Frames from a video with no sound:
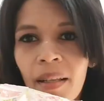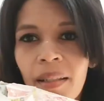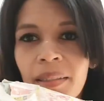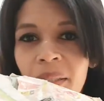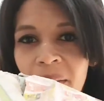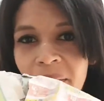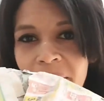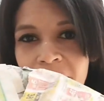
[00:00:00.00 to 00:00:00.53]

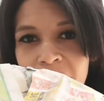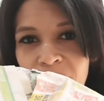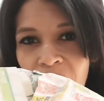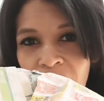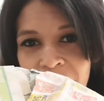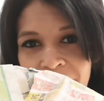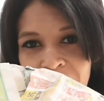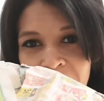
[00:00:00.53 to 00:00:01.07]
So this is as
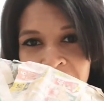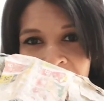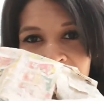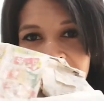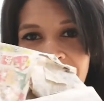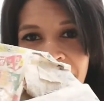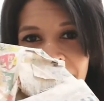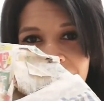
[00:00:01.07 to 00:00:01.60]
far as I'm going to be
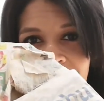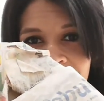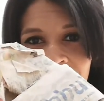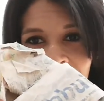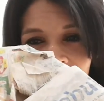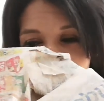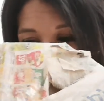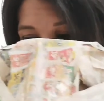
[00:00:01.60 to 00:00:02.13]
able to get
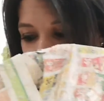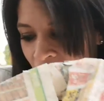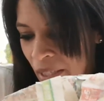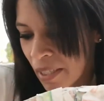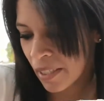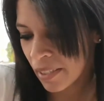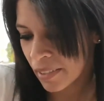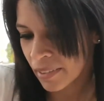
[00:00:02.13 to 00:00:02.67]
today
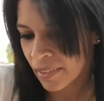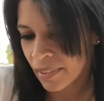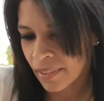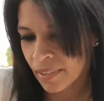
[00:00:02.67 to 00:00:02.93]
because,